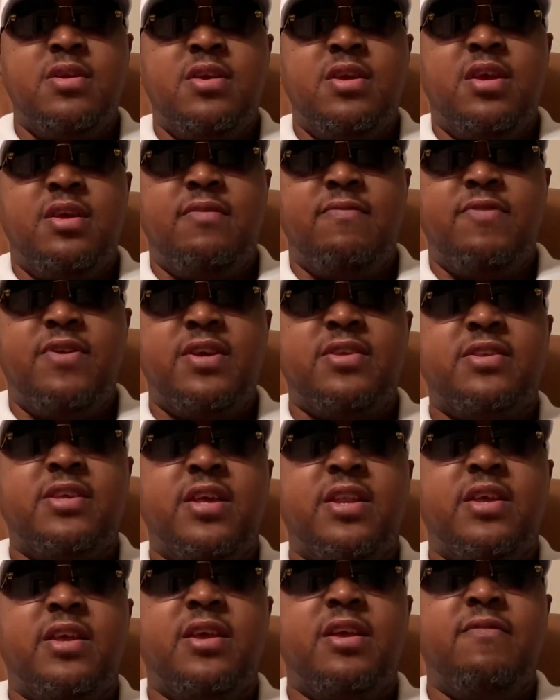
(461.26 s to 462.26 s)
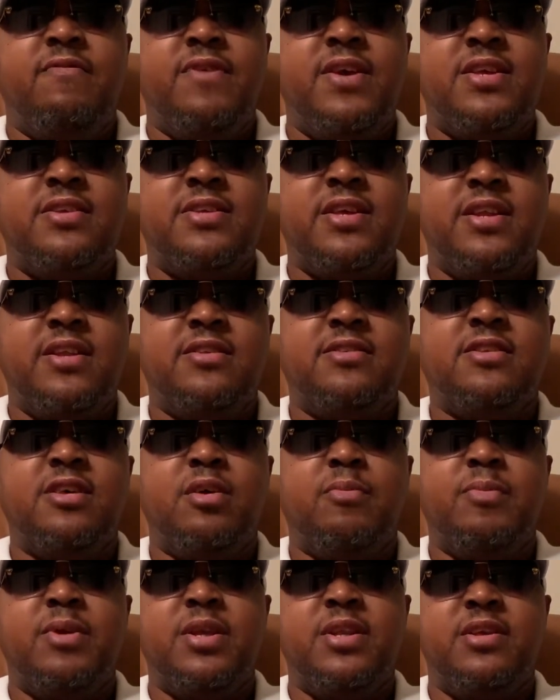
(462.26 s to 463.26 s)
Invest that in
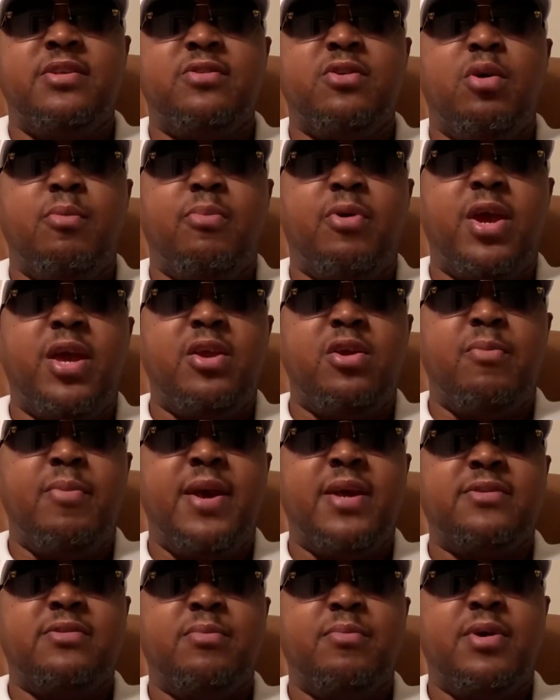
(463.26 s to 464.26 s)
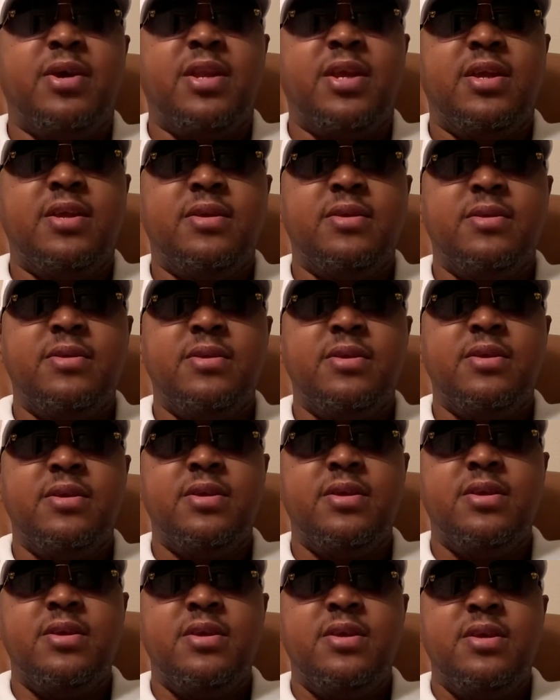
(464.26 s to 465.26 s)
something, man, that's going to bring you back some money.
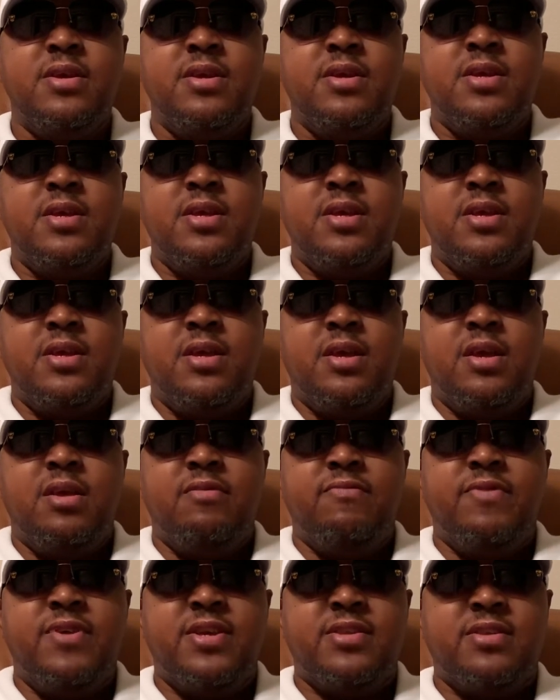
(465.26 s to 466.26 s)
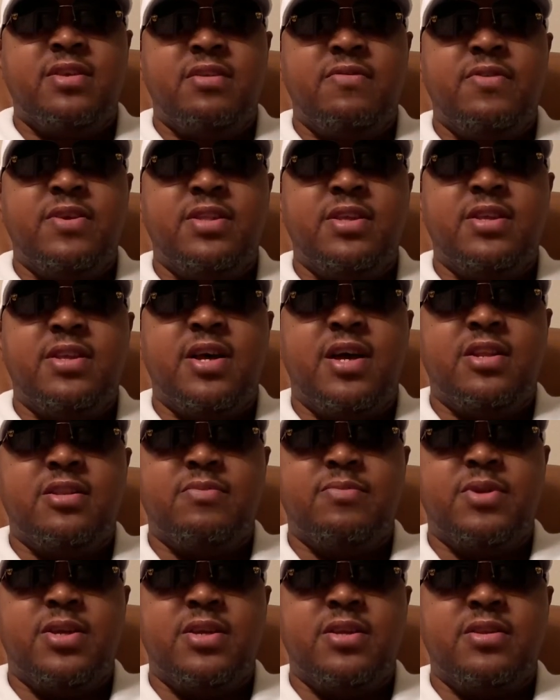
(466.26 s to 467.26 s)
Invest that
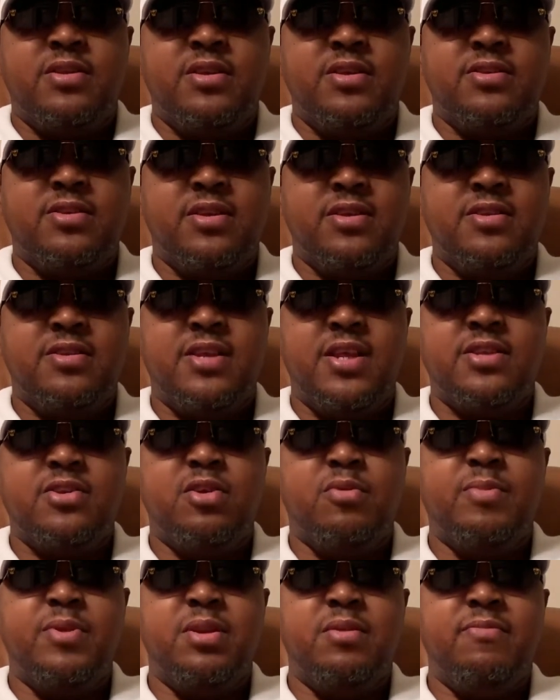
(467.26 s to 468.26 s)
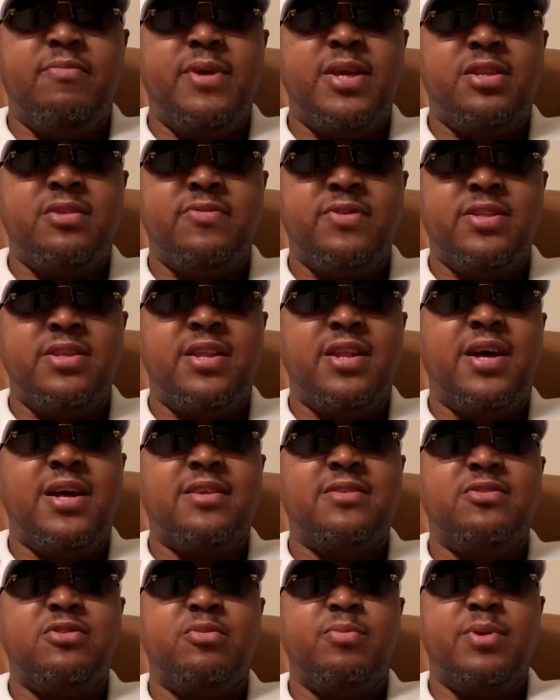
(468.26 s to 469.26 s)
$50, man. That's going to be the best
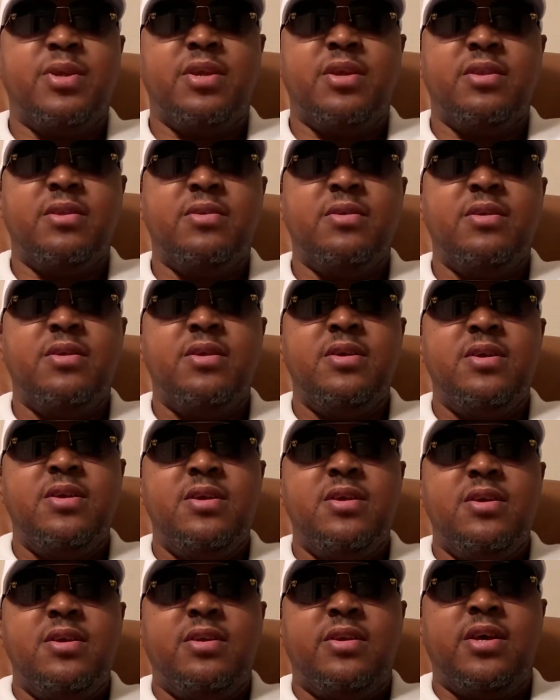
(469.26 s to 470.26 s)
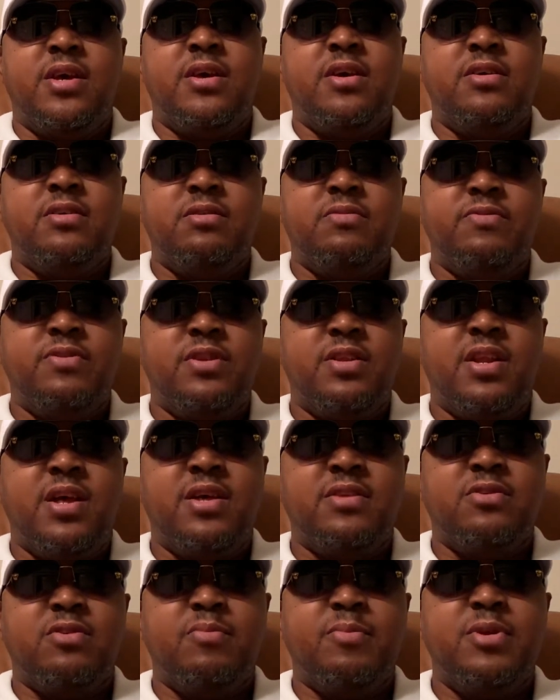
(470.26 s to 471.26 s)
$50 you spend. $150
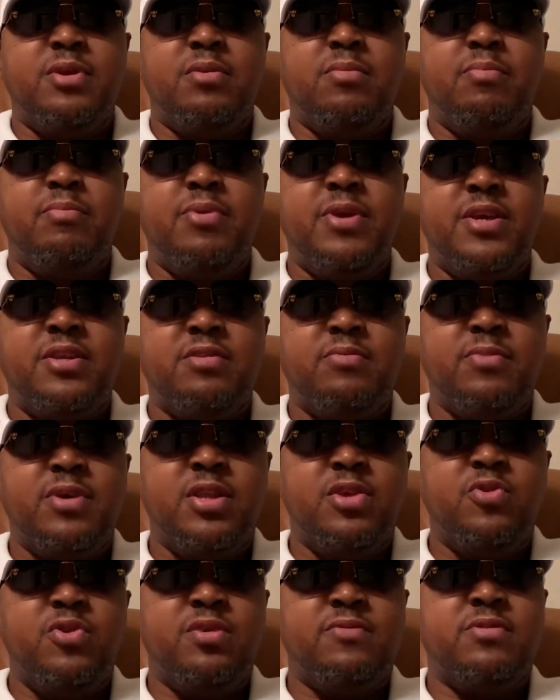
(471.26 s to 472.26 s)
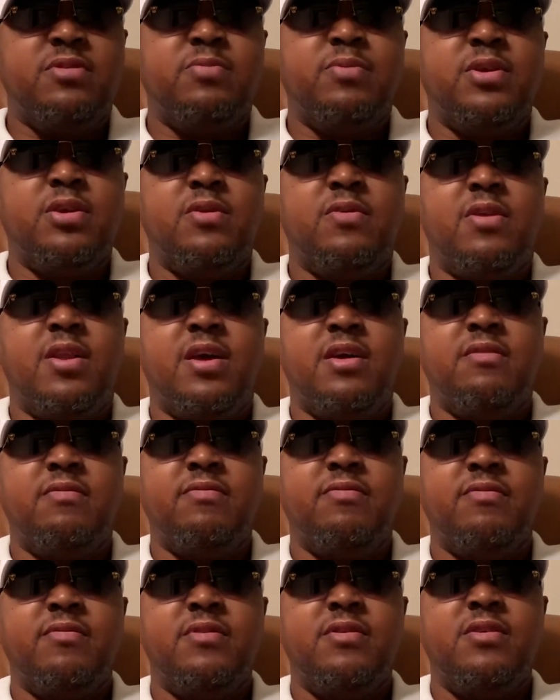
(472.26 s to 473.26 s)
will be the best money you ever spend in your life.